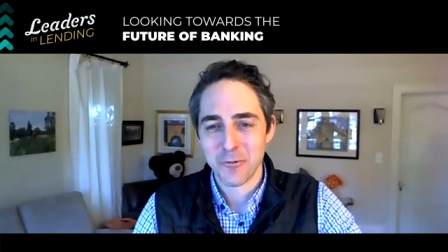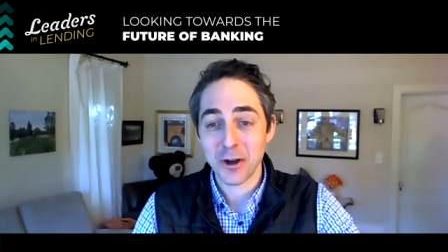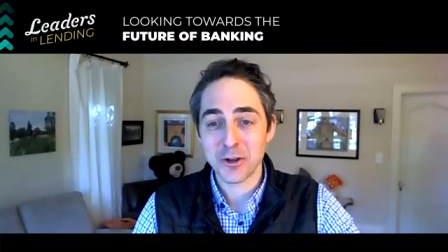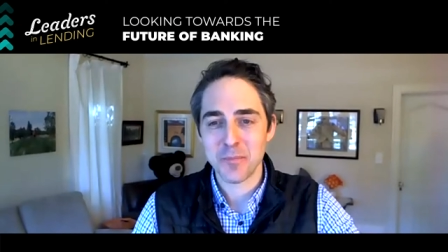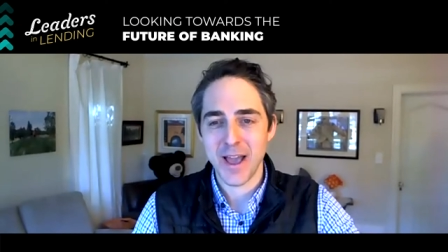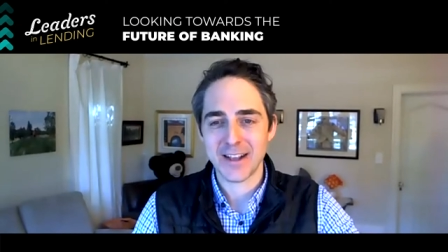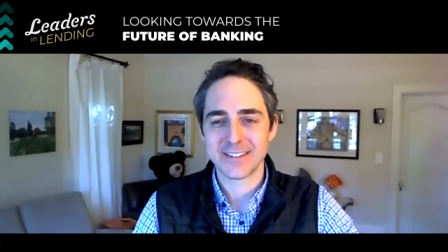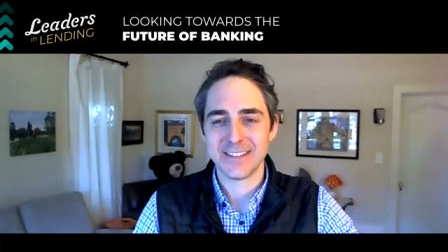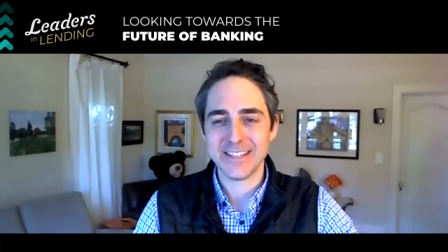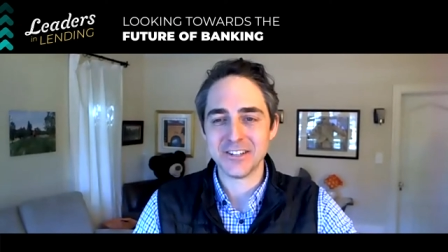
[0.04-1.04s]
Welcome back
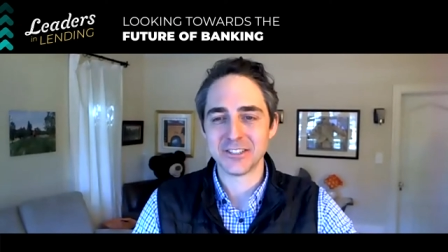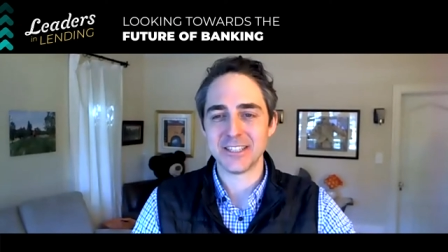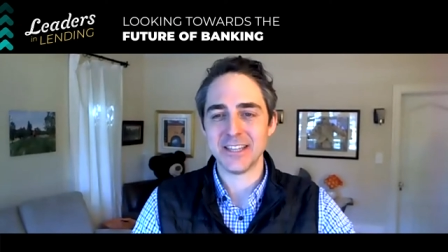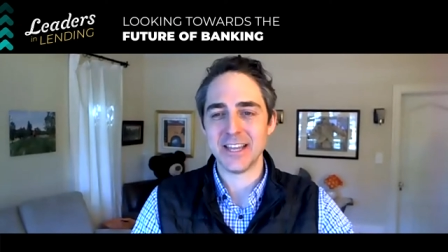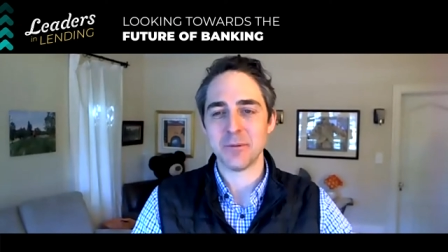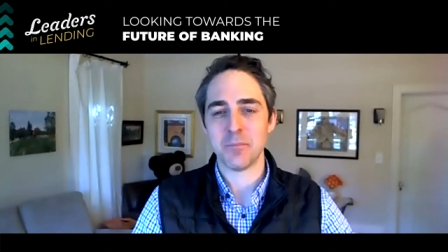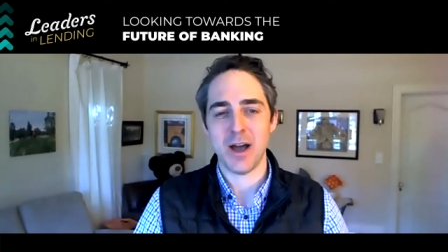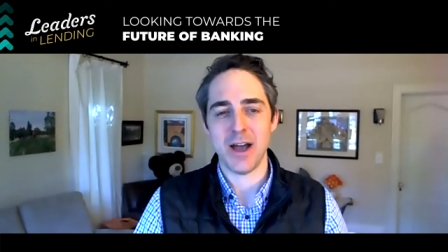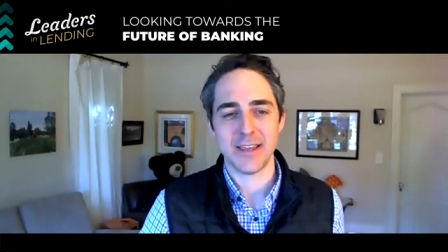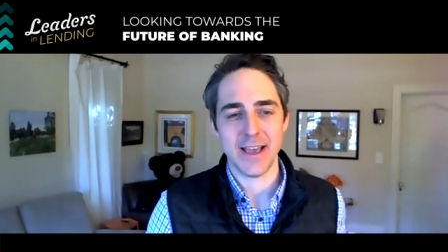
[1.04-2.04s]
to the Leaders in Lending
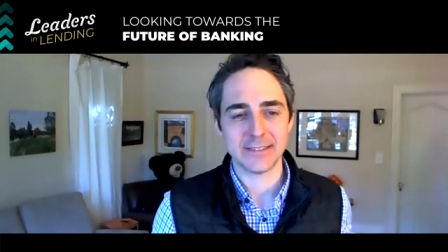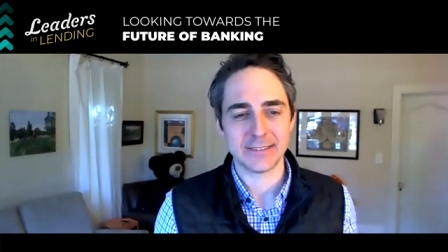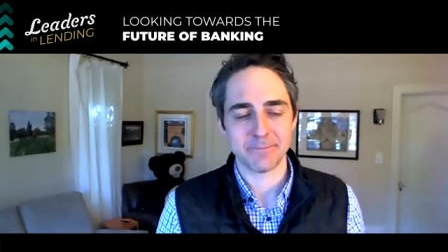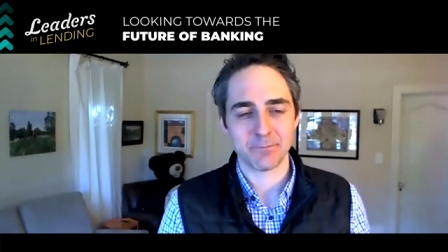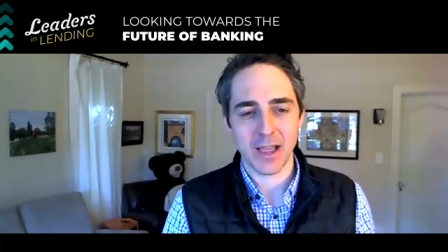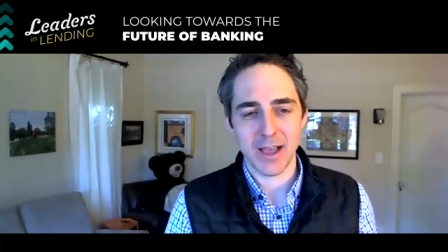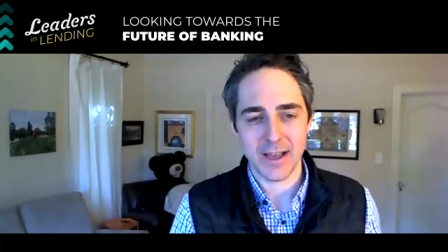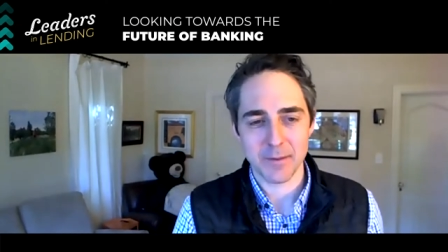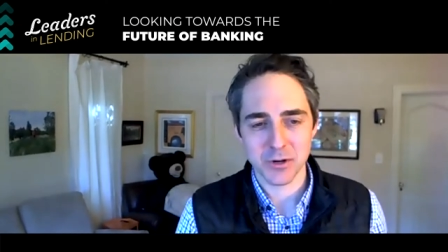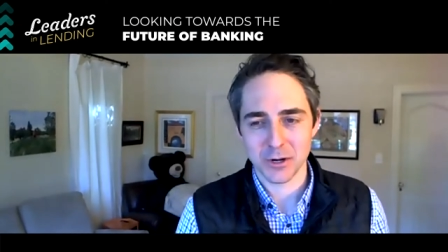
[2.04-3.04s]
podcast.
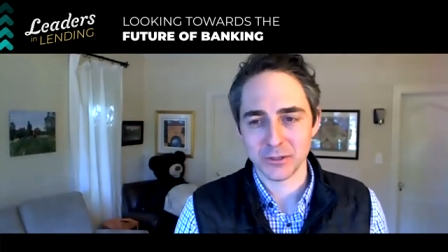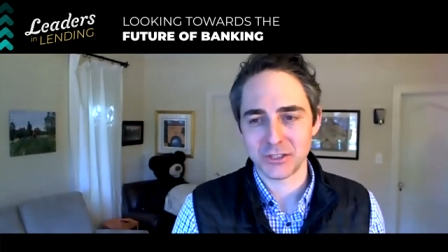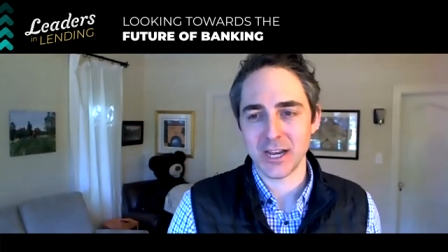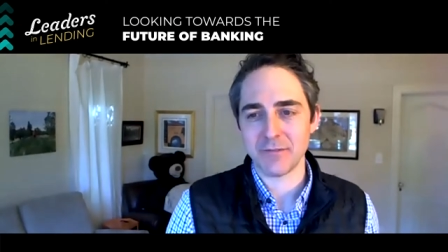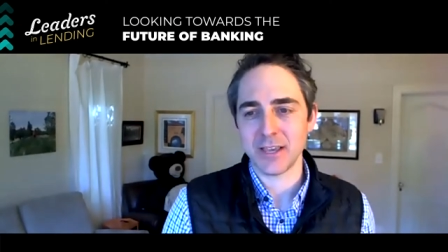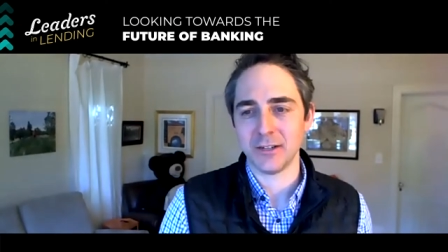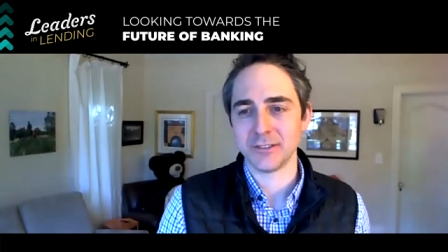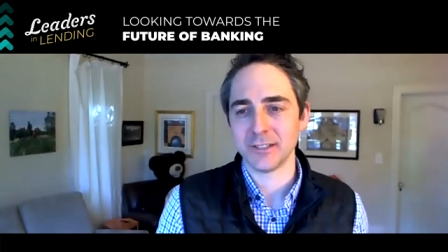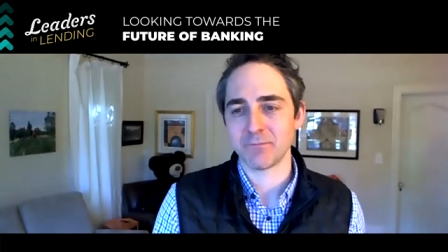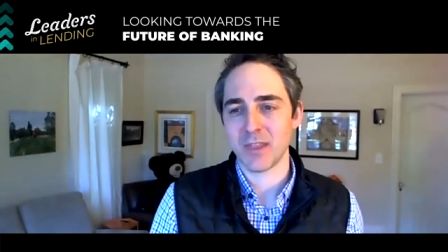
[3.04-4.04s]
I'm your host, Jeff
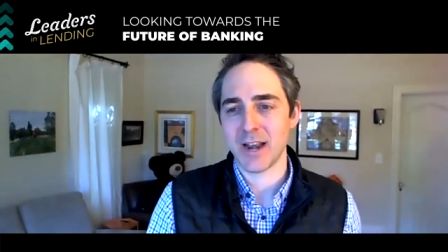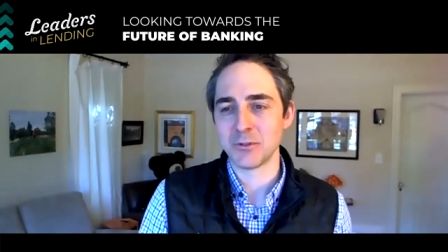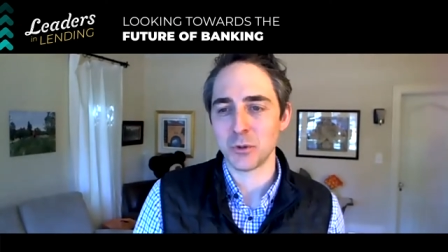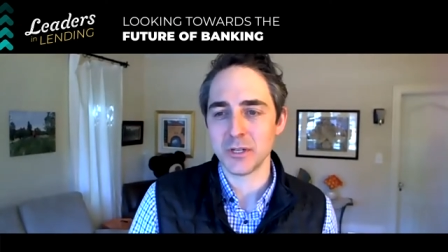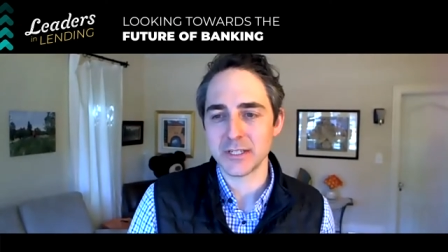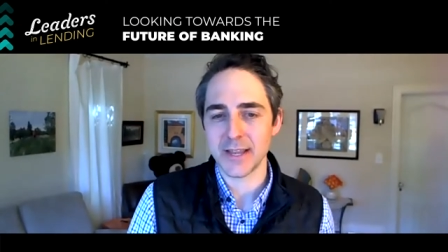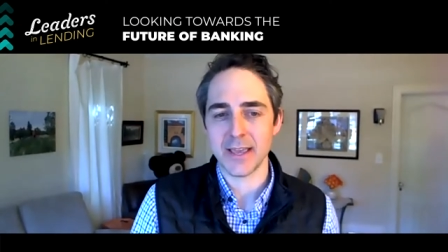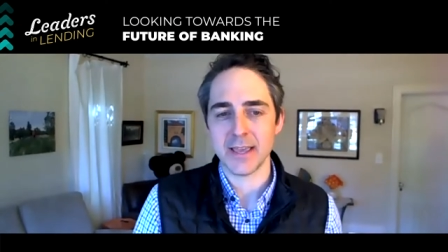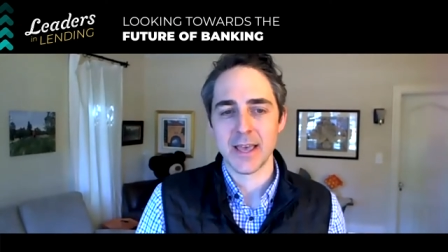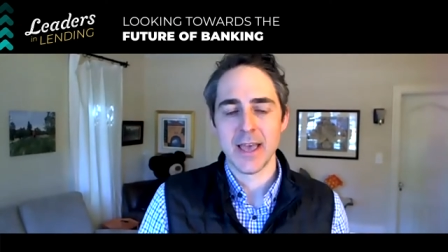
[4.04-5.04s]
Keltner, and I'm joined
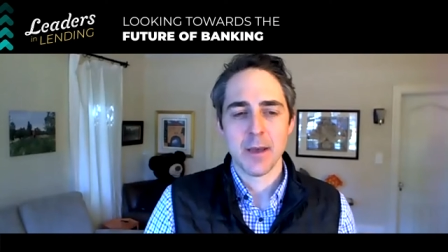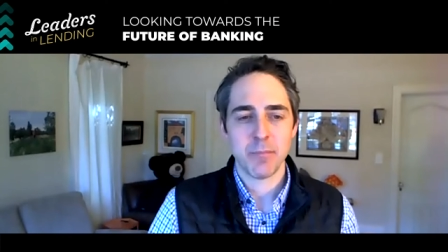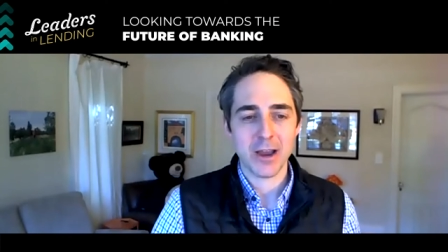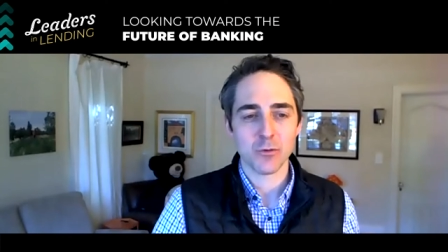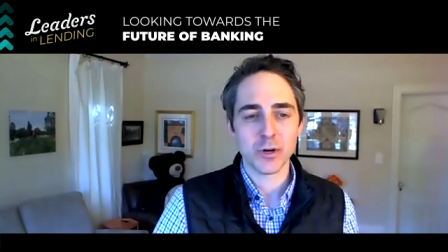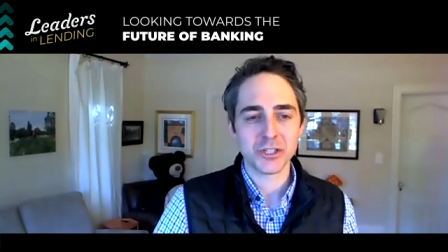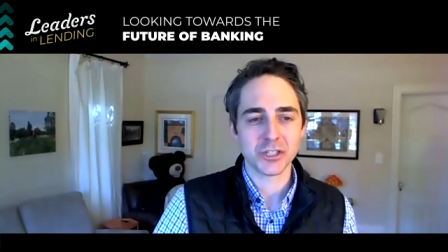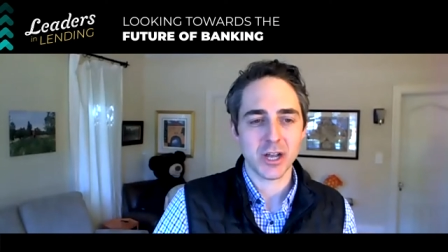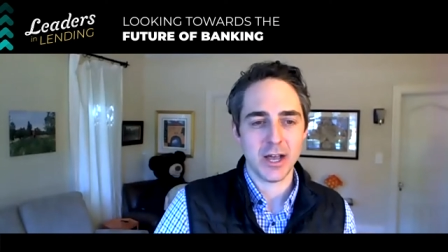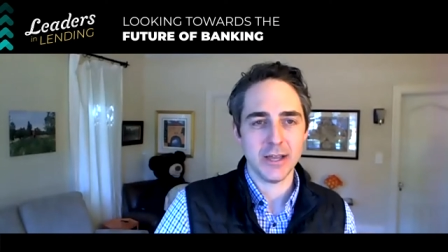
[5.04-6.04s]
today by
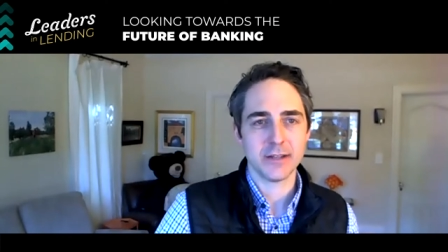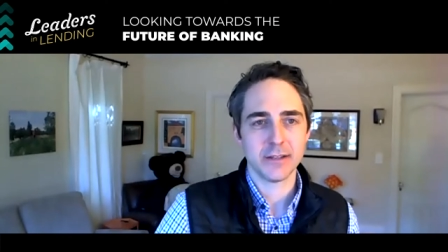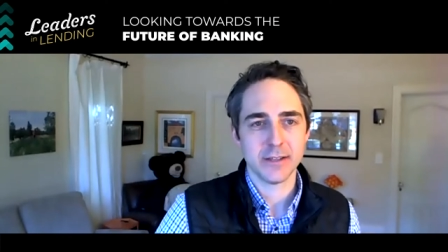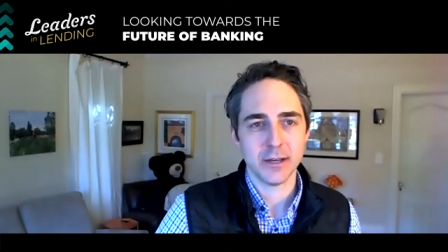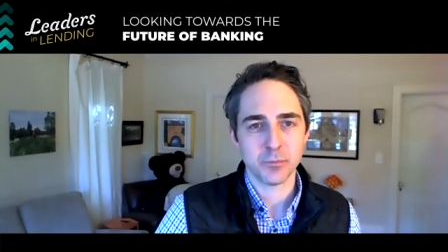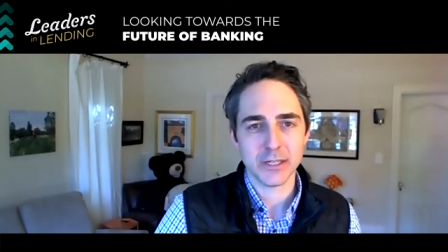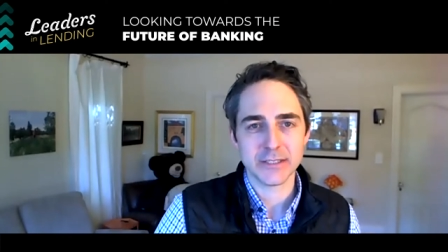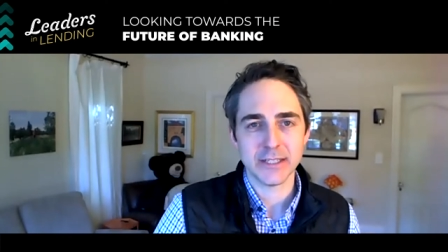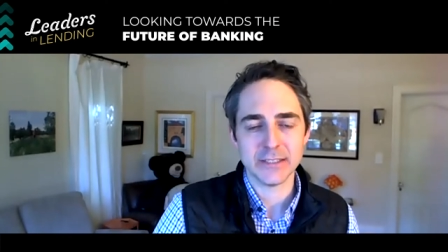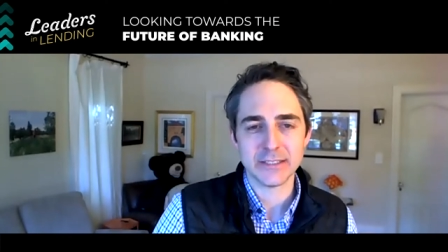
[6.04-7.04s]
Richard Hunt, the
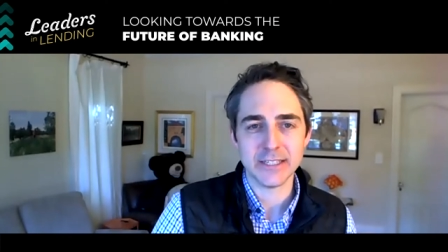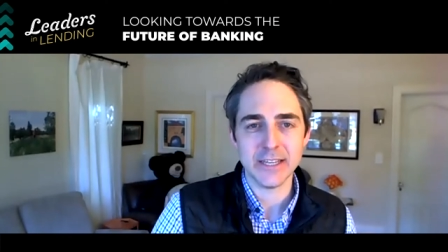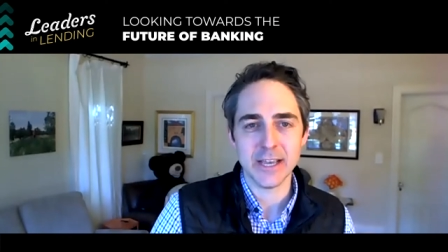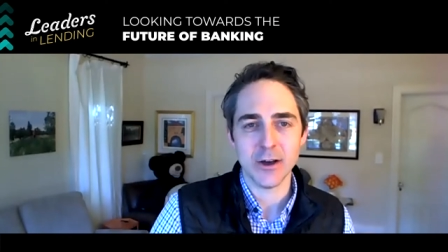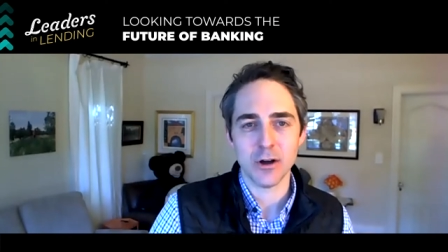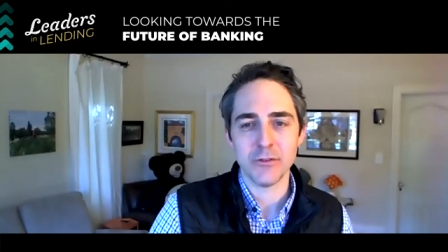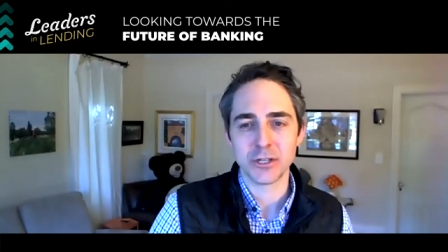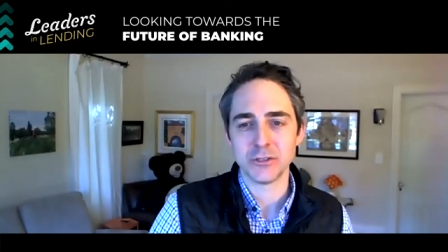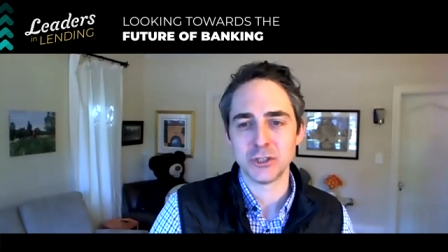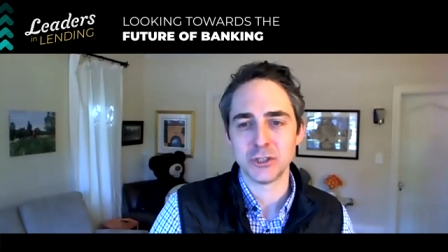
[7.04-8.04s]
president and CEO of the
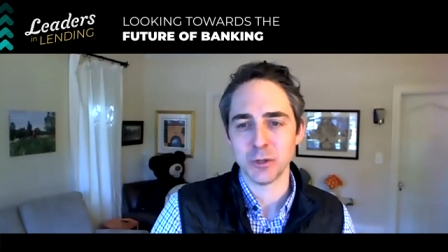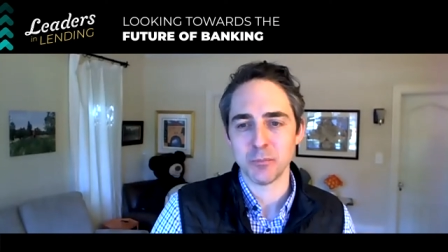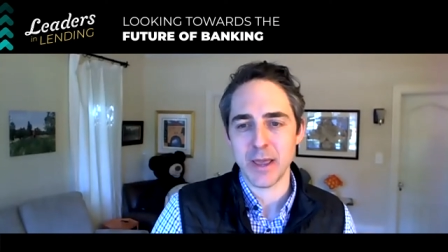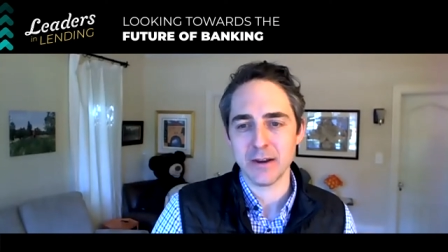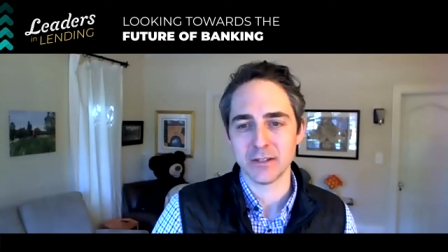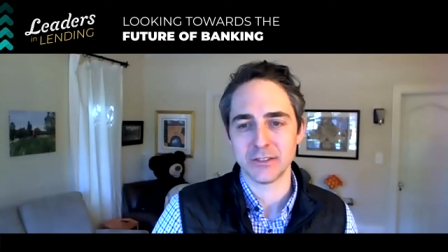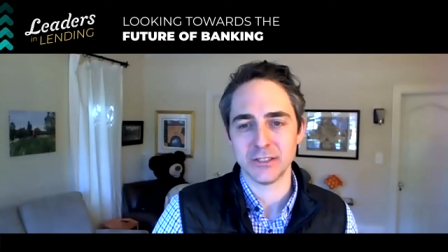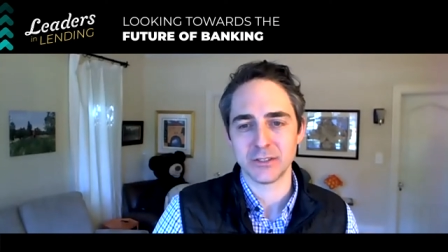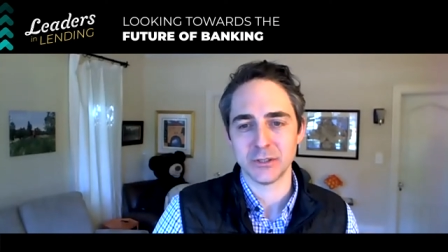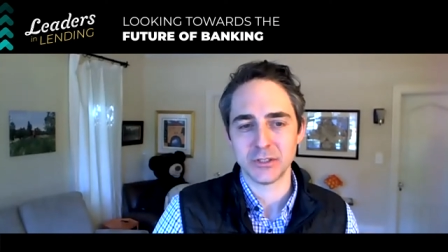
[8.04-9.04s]
Consumer Bankers
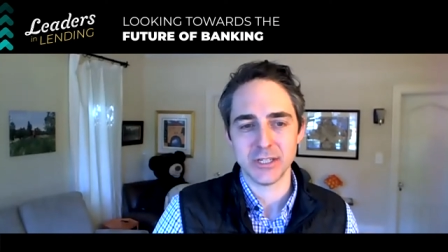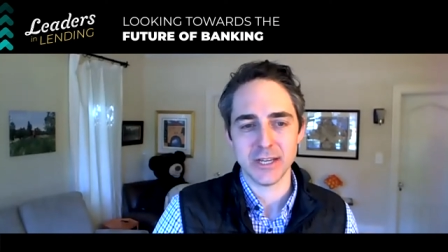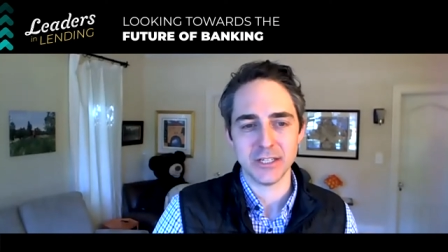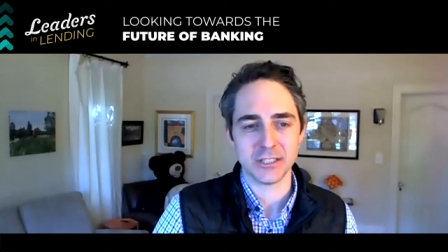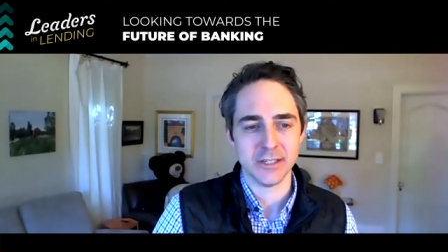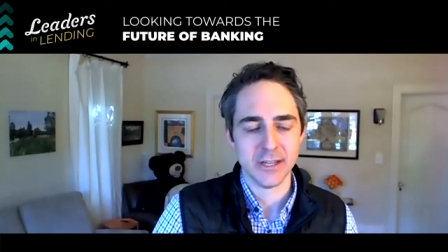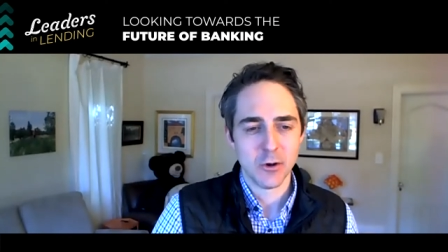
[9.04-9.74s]
Association.